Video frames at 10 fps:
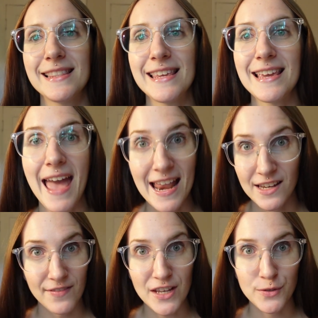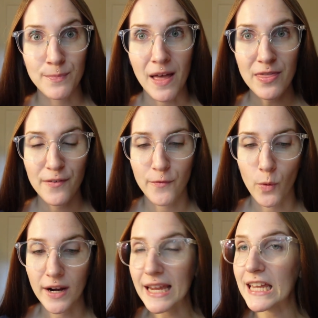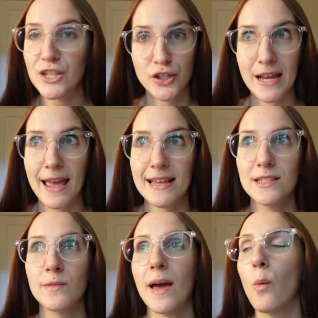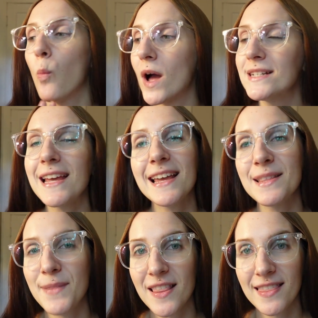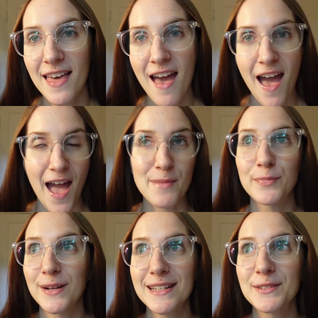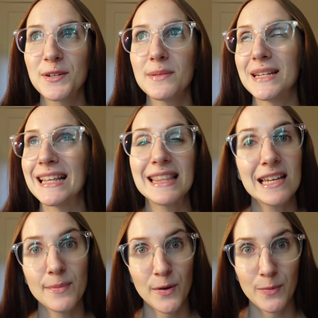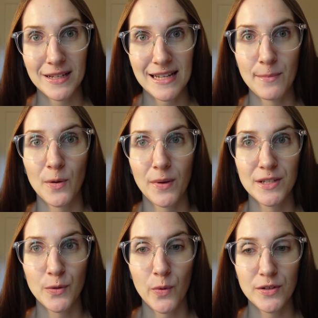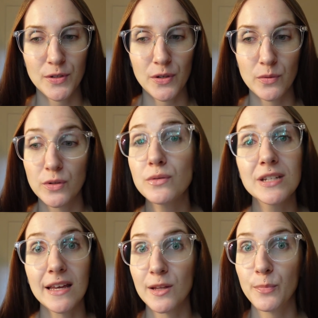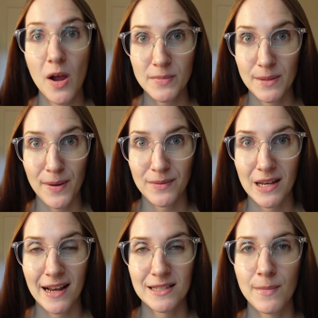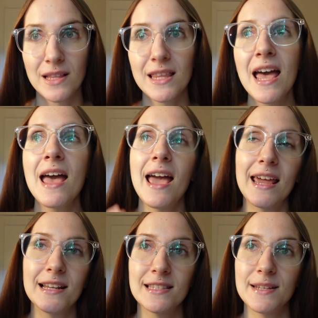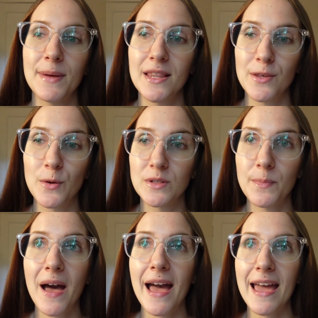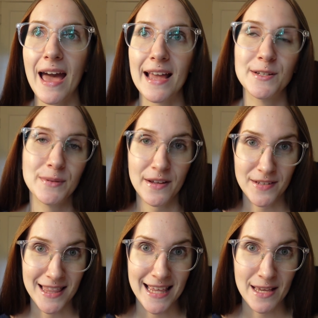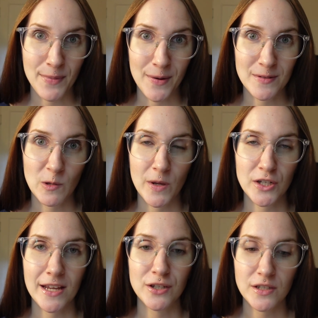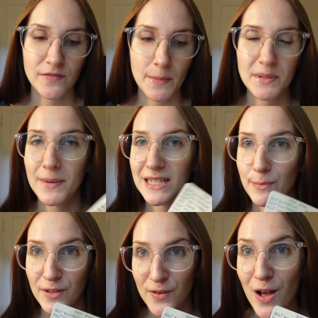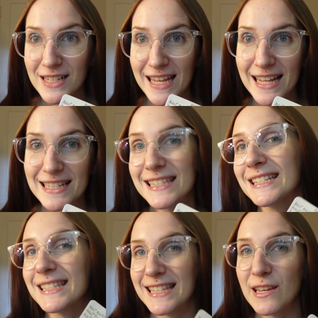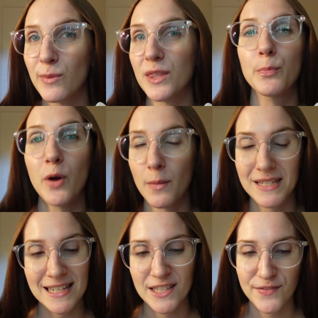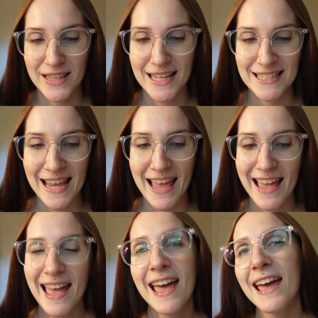the end of each month for each day, so that one day in the month I brainstorm and I think about what I'm going to want to do daily prompts about the next month. And as the month goes by, I don't have to think about it so much. I can just flip to my table of contents, see what the prompt is for that day,